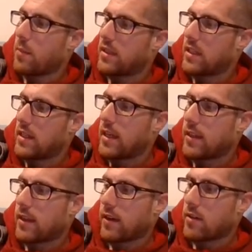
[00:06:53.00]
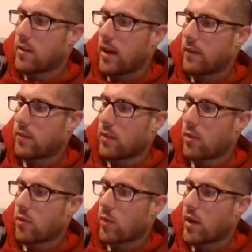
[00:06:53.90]
But to get there, you have to
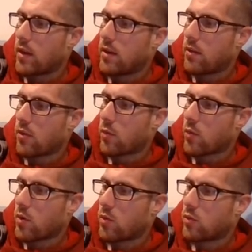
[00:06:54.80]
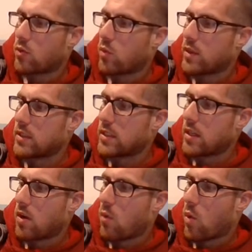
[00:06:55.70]
thread through
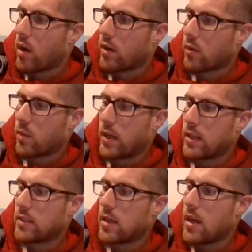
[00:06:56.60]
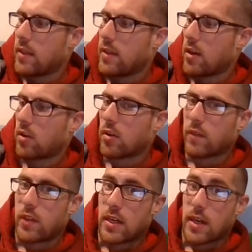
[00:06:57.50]
twisting waterways, the heart
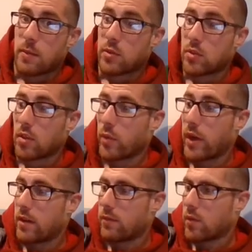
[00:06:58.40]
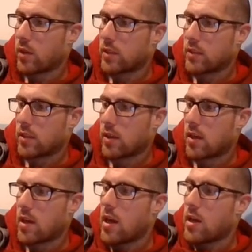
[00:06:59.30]
of the Amazon rainforest.
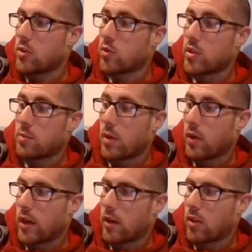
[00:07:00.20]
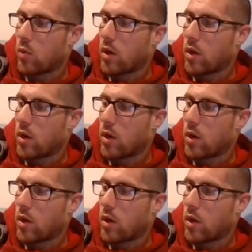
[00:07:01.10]
Trees poke out of the